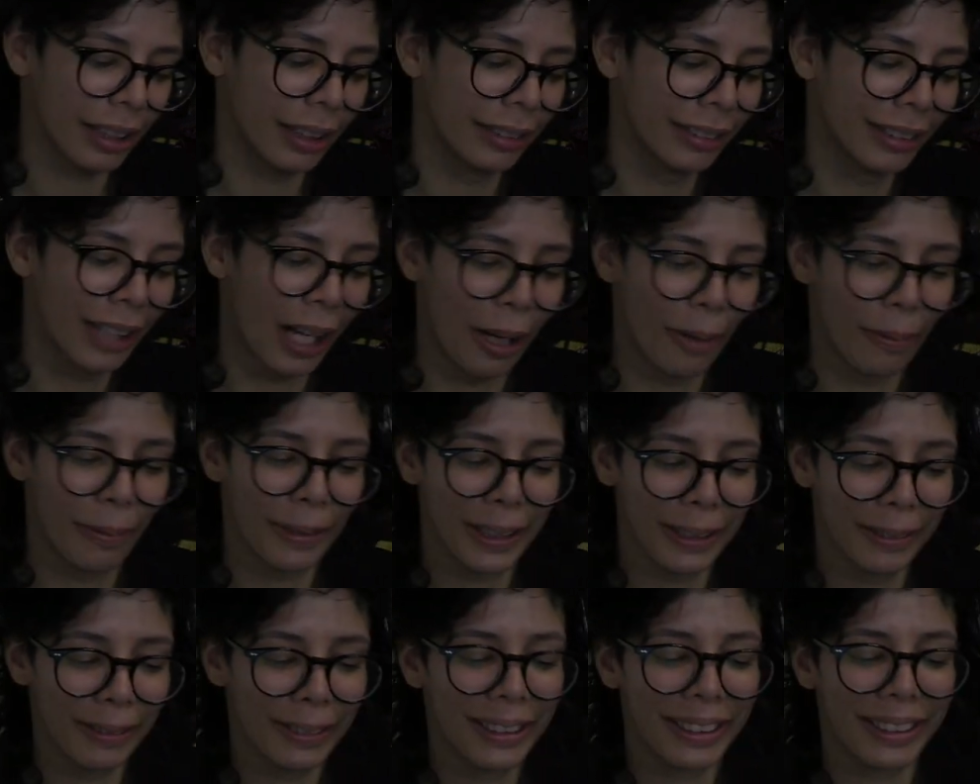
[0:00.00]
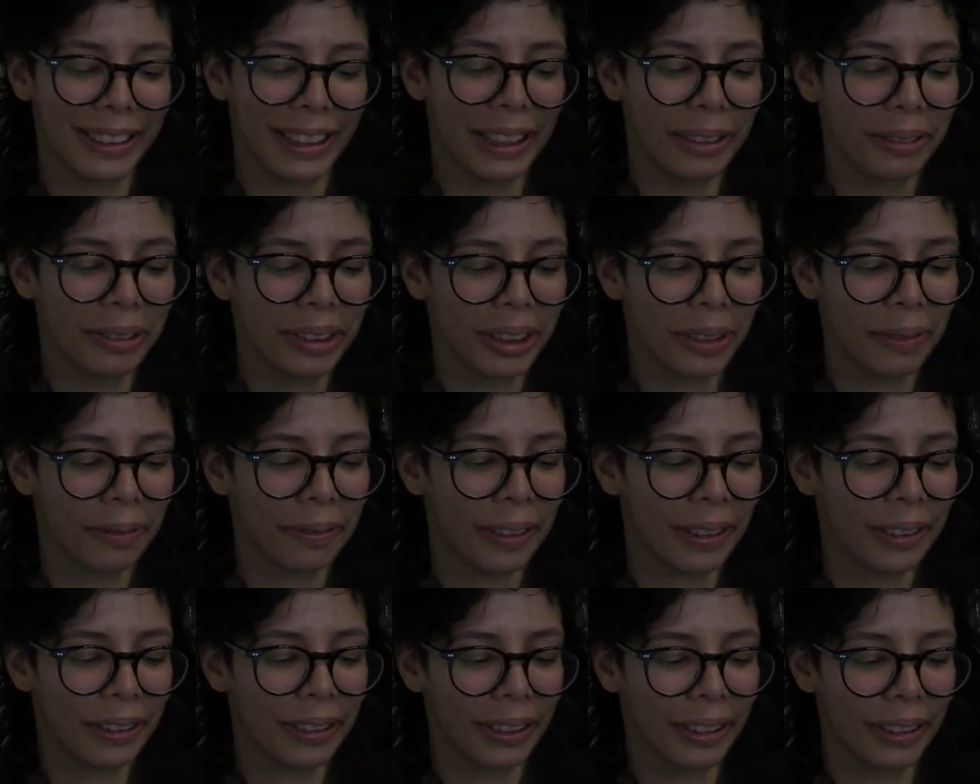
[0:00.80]
No, but it was a
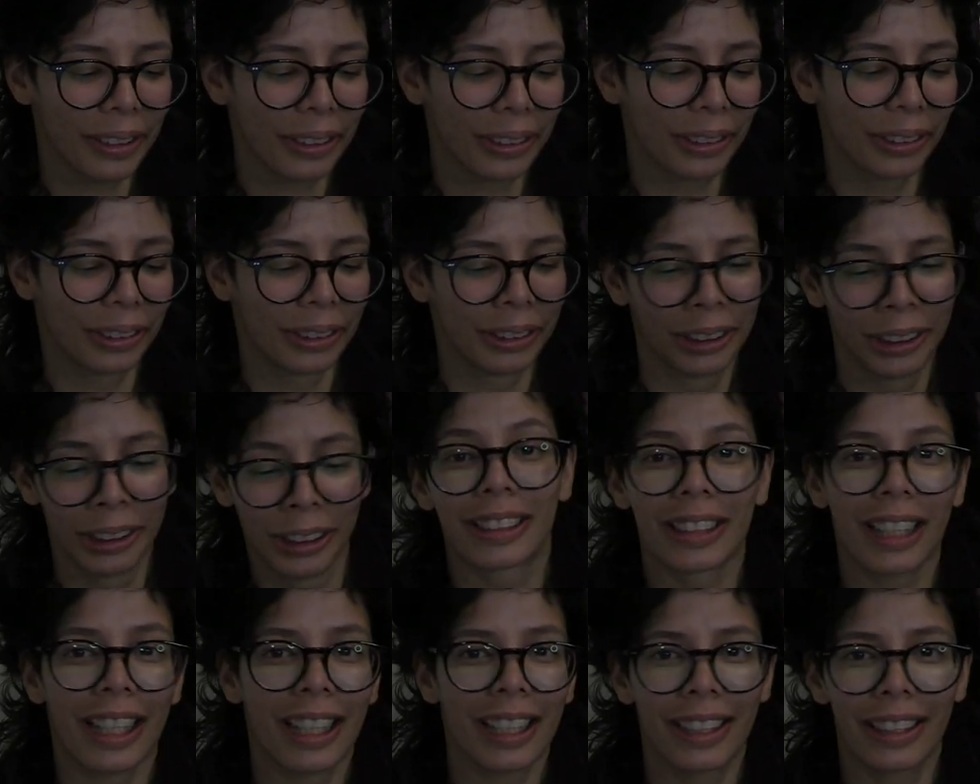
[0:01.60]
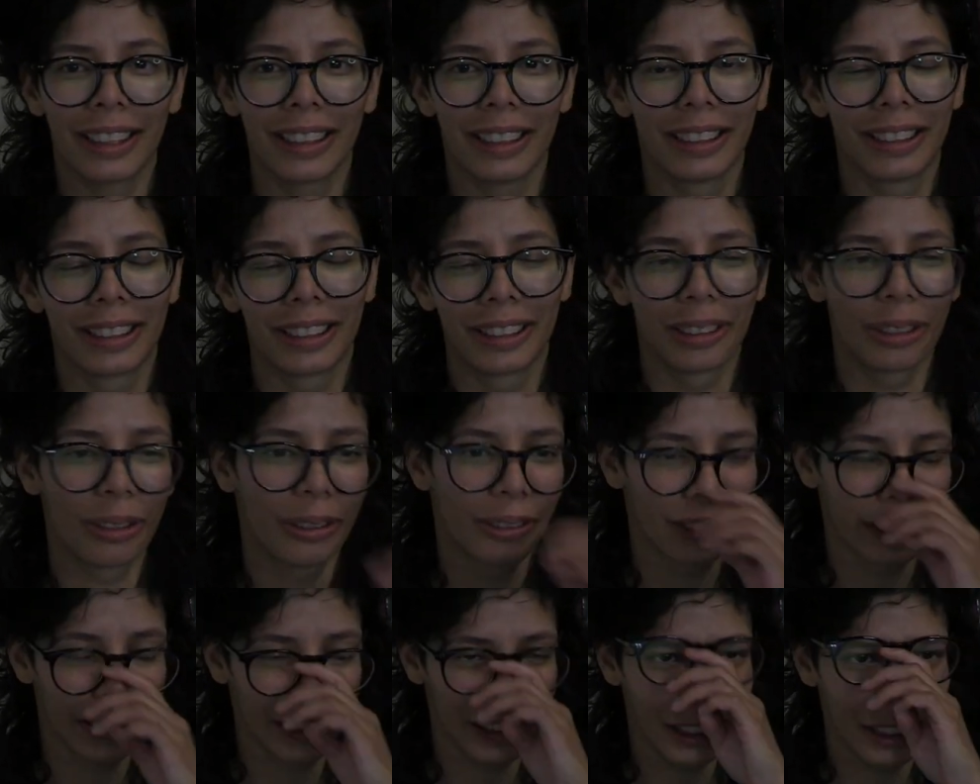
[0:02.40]
fun little side
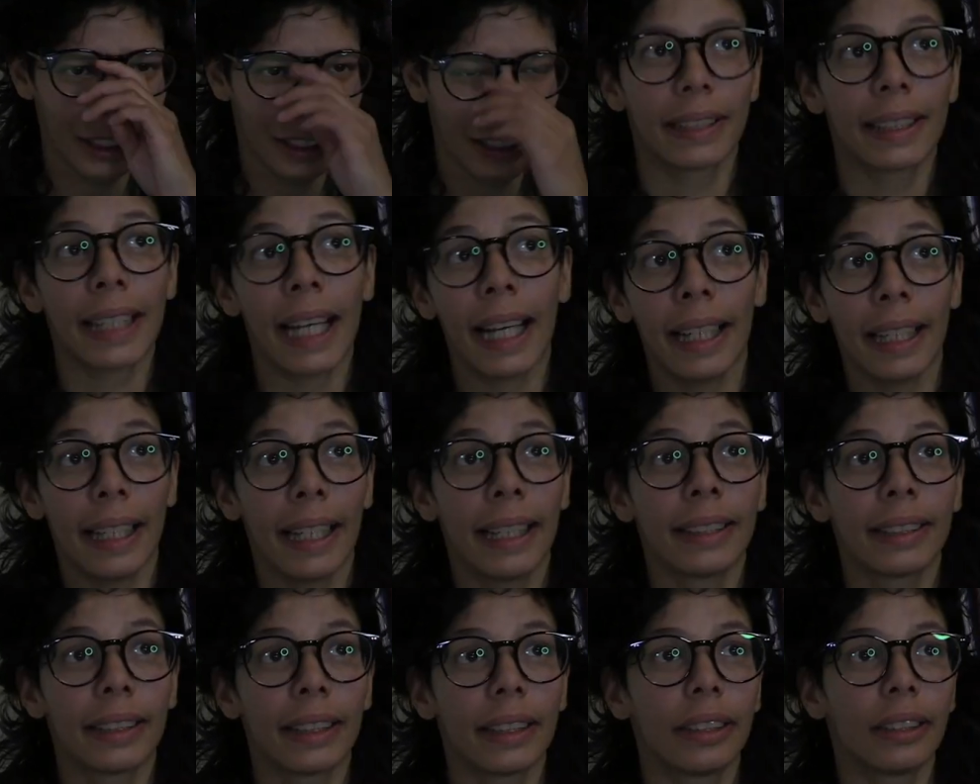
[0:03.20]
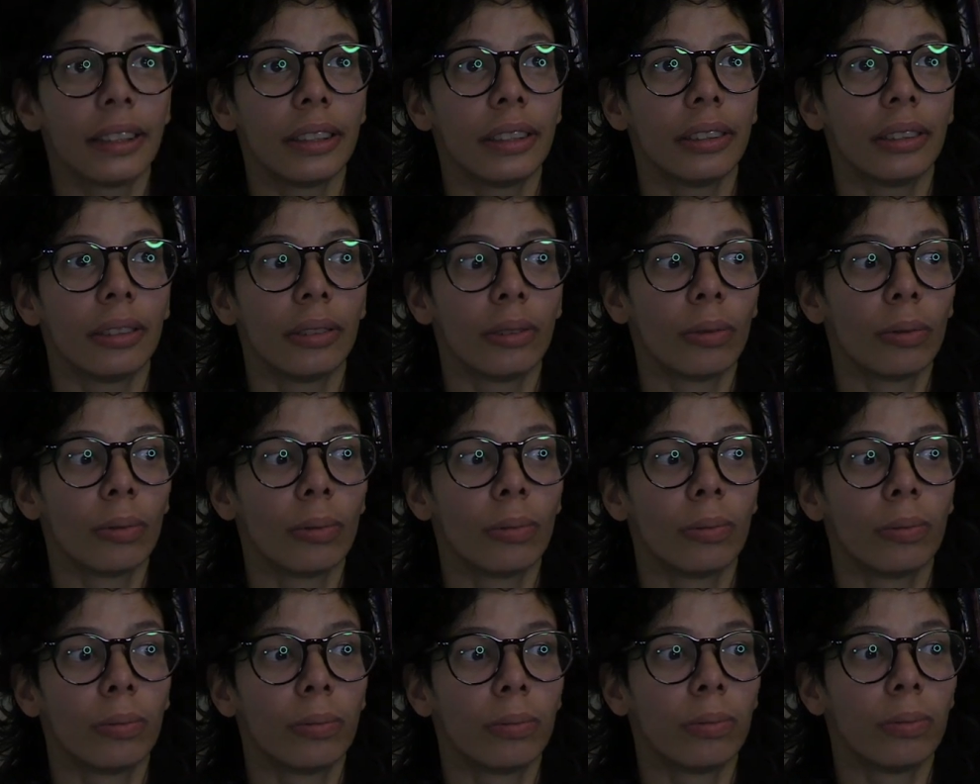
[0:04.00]
story that ended
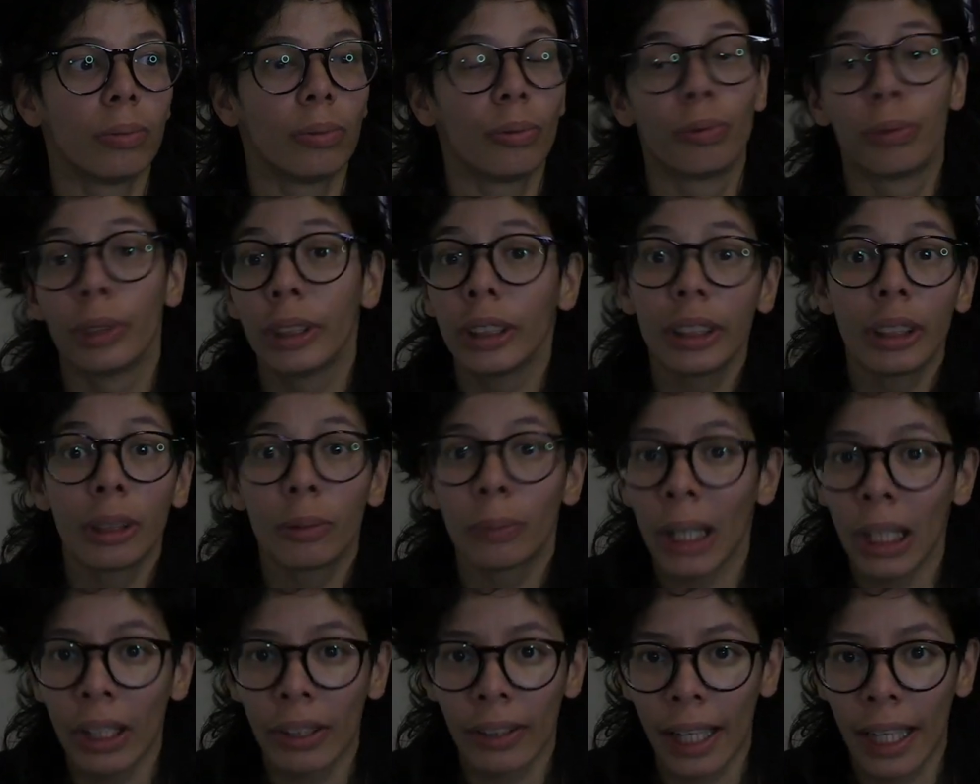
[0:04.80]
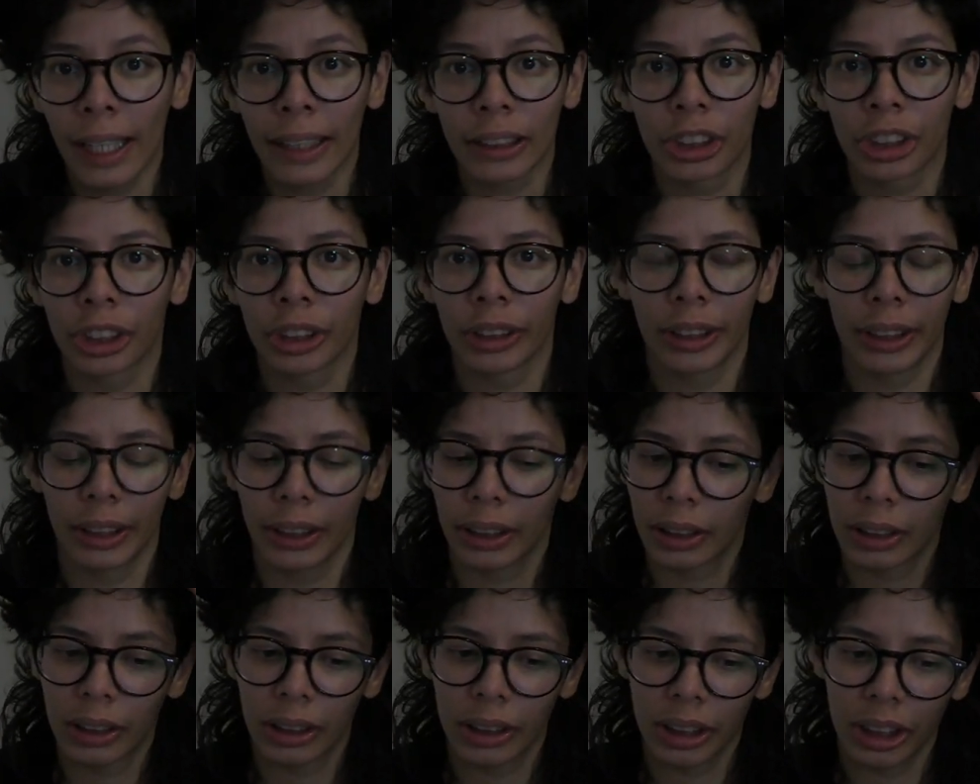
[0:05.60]
really well, actually,
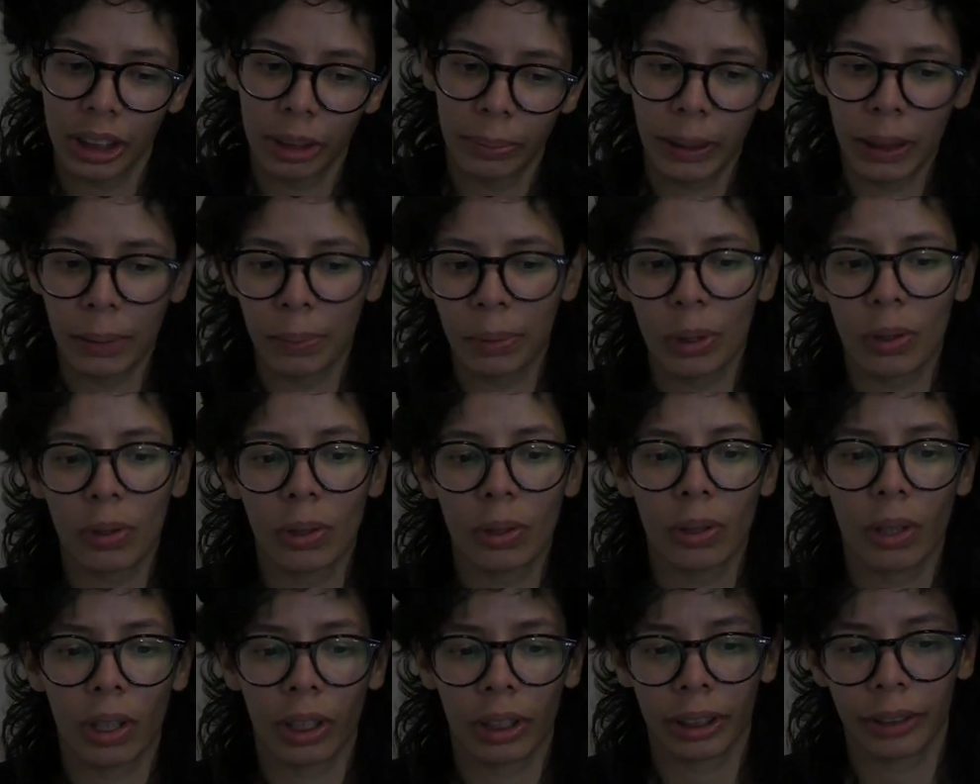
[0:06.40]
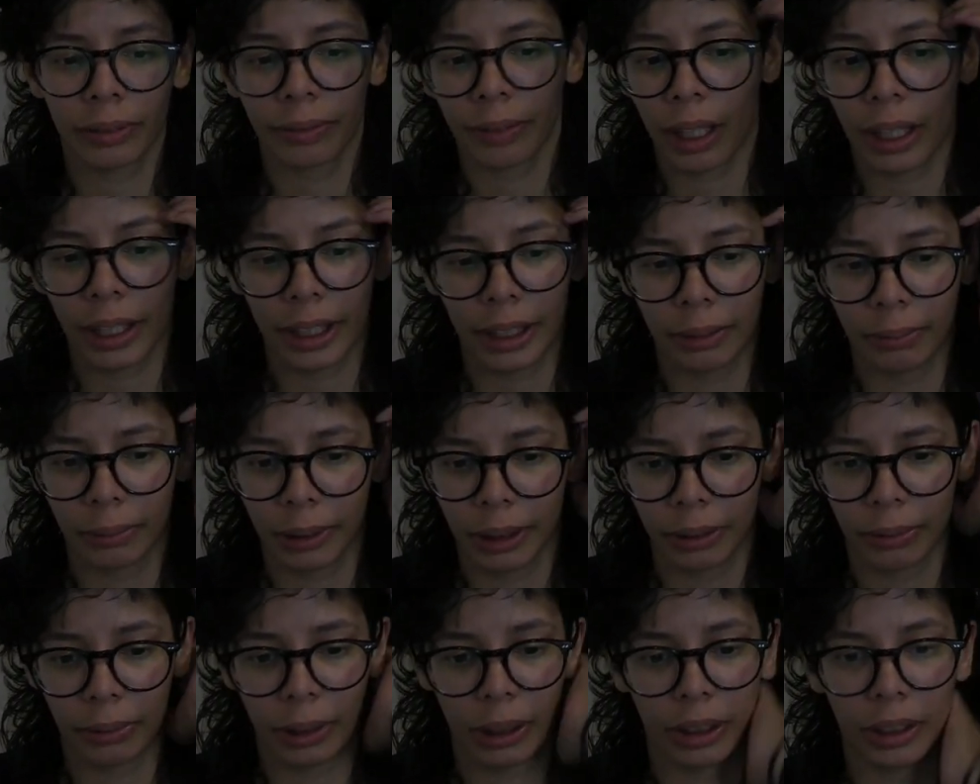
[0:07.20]
because these people are fine
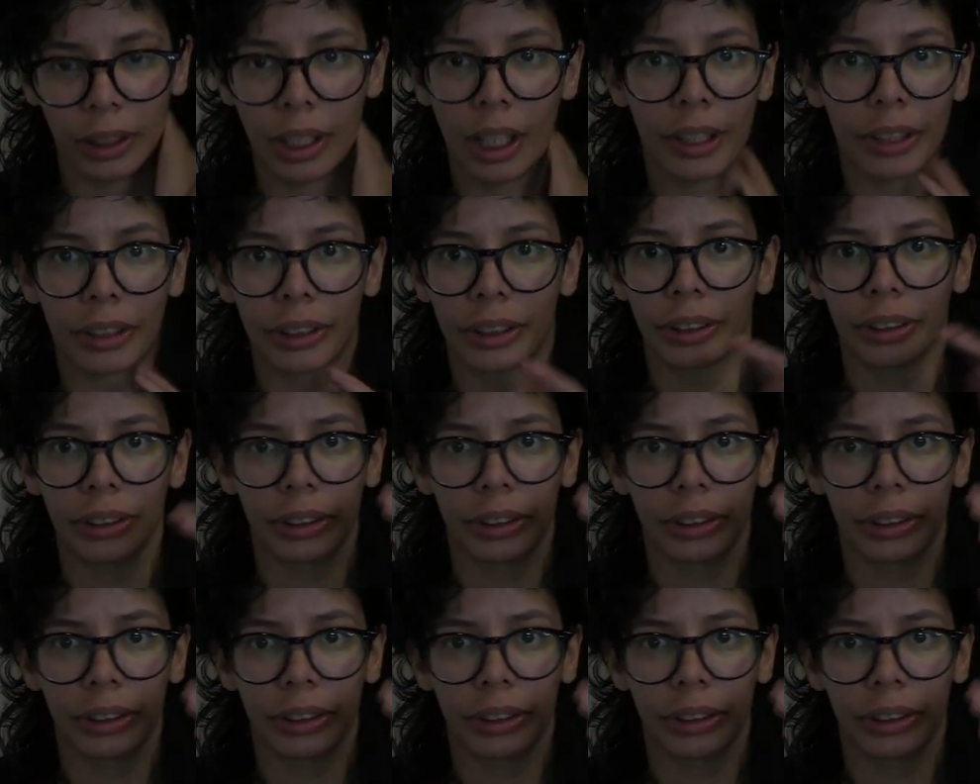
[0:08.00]
with one another.